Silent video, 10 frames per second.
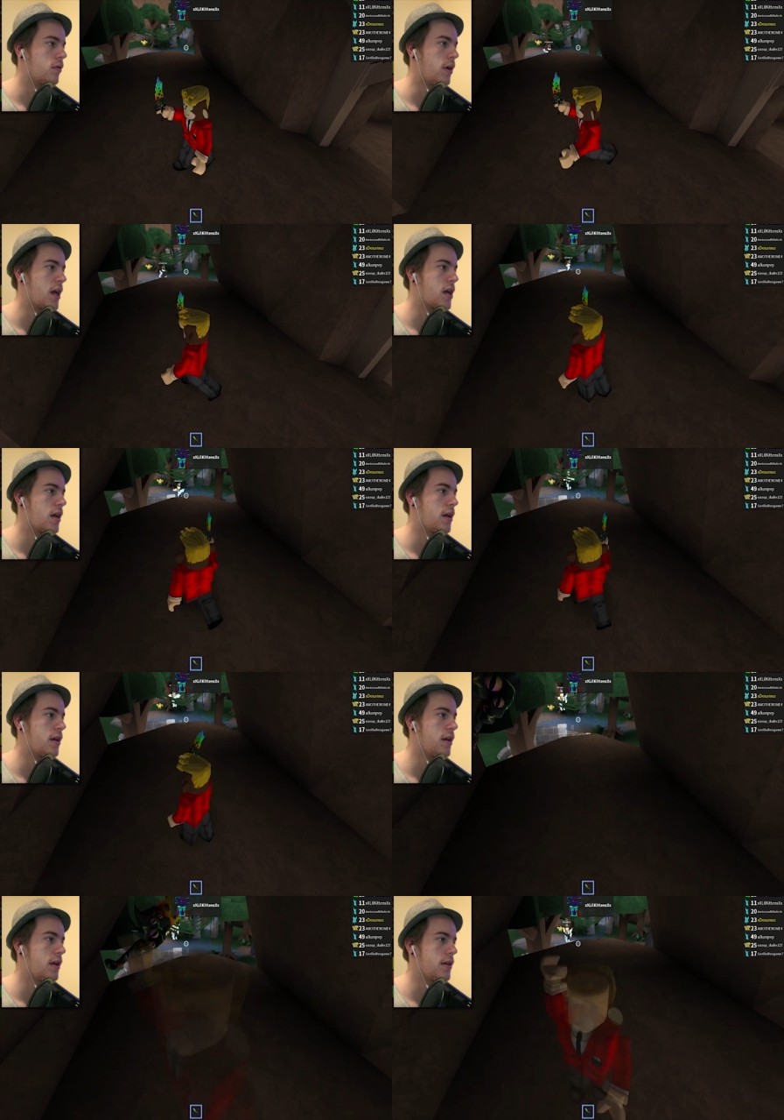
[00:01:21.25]
Uh,
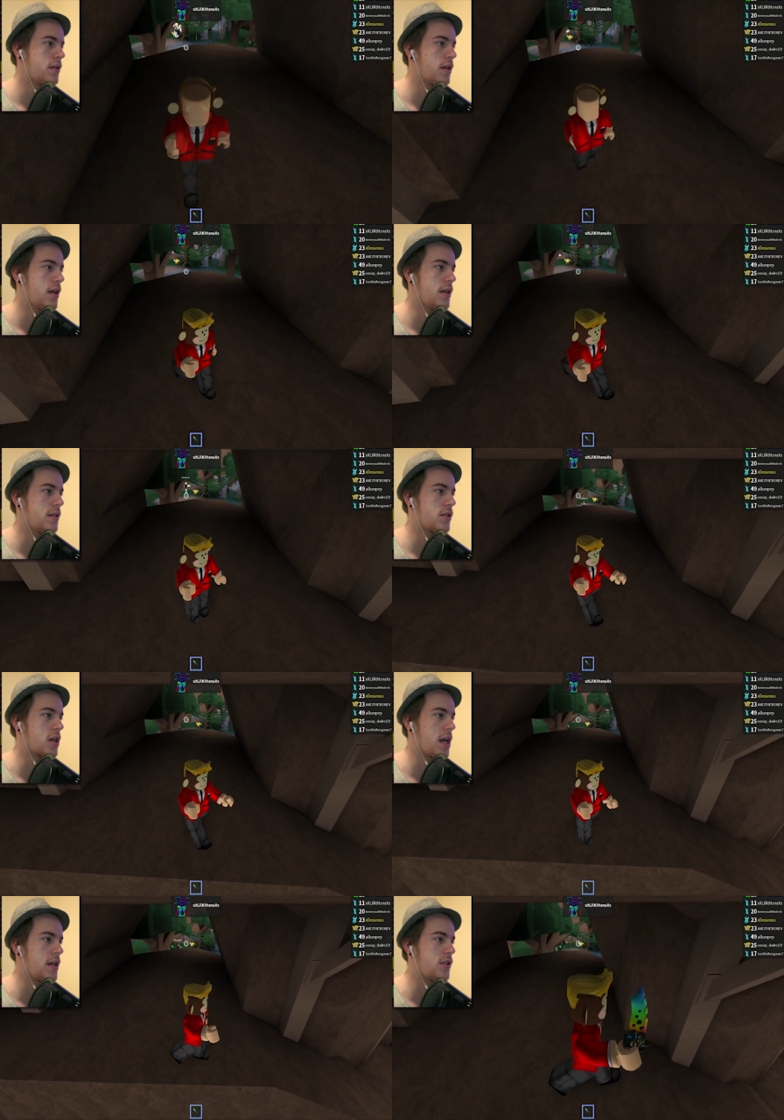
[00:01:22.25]
he's, he's,
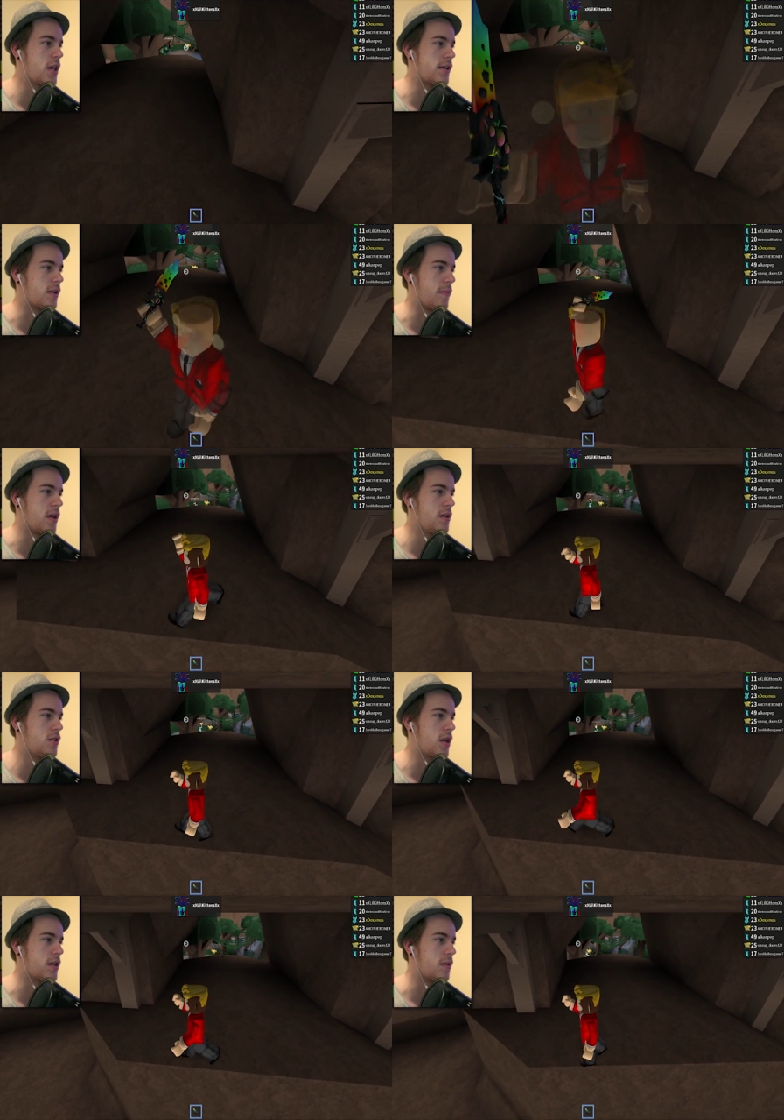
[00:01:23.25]
he's chasing me. He's
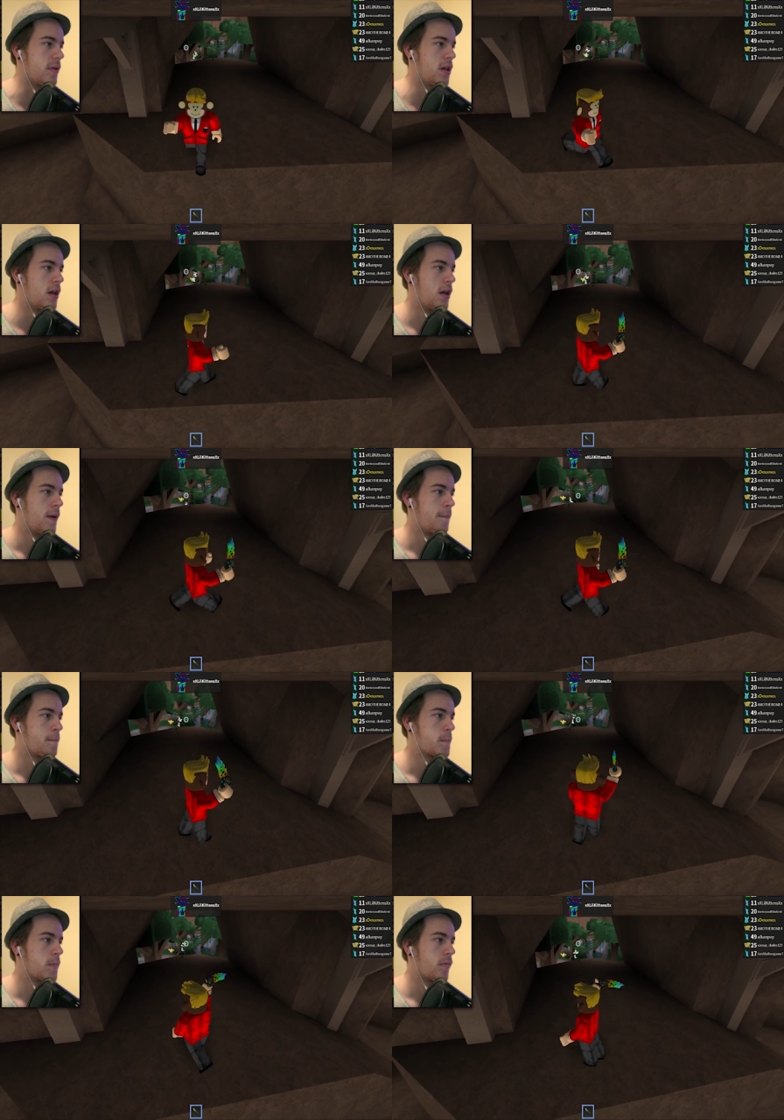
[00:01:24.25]
chasing me.
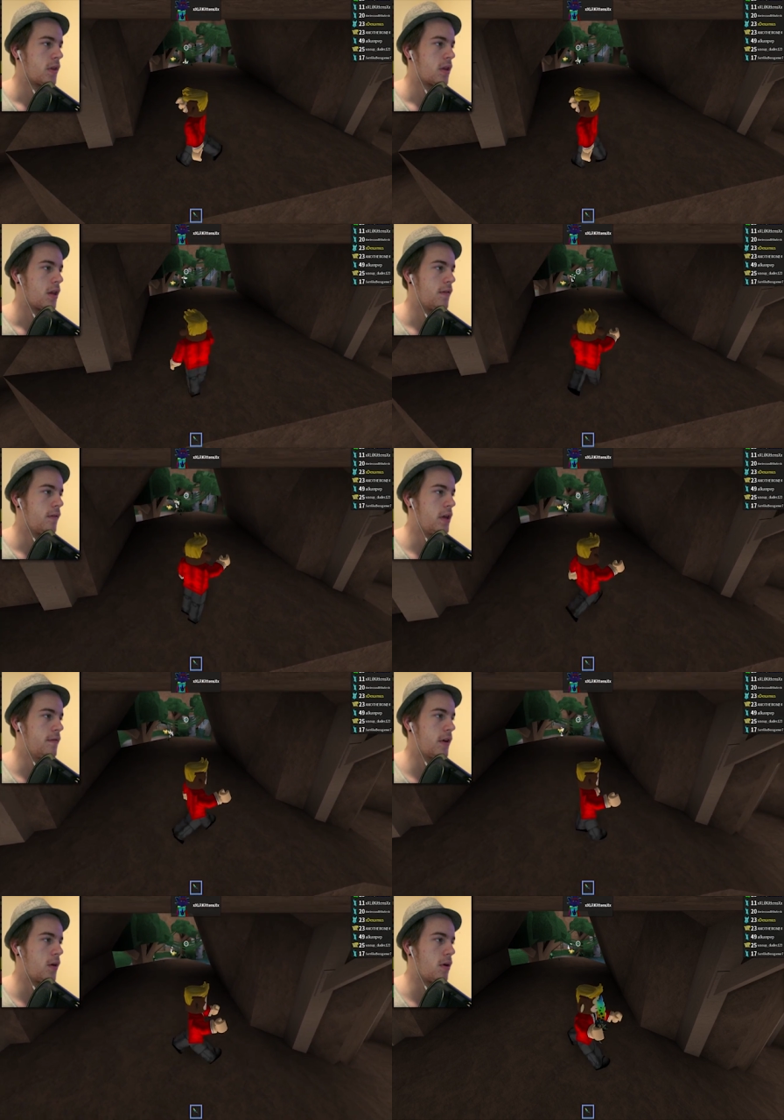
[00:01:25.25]
He
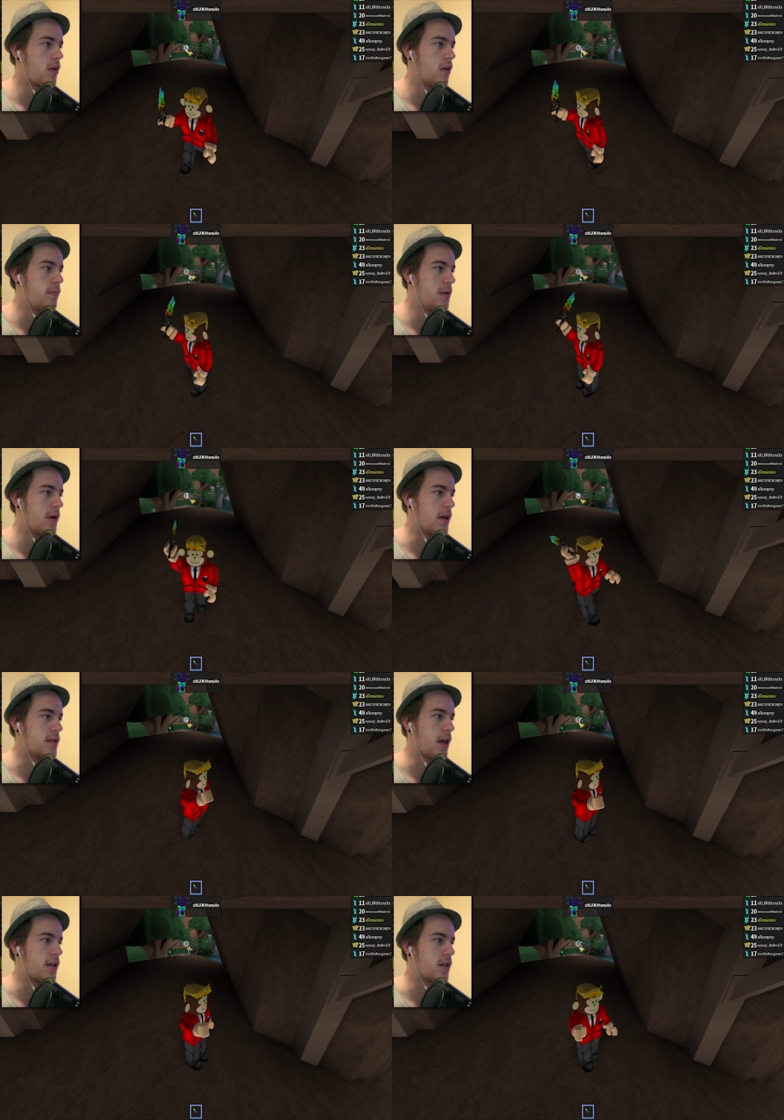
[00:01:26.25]
very well could be my
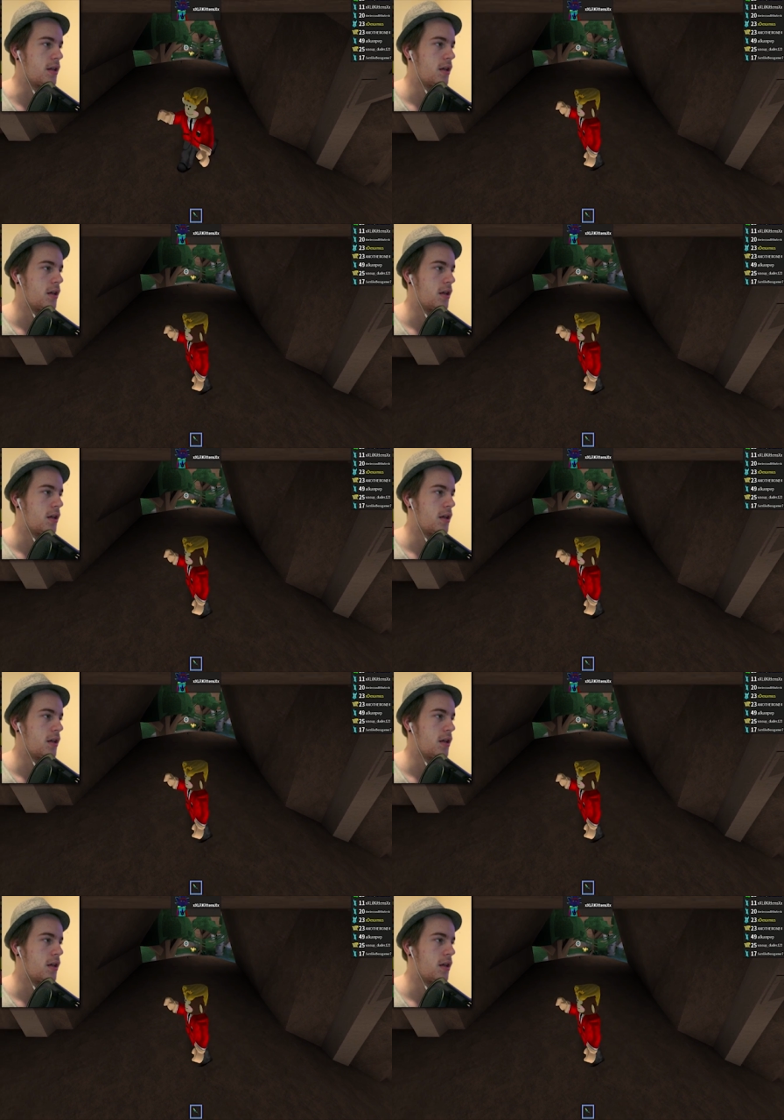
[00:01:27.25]
assassin.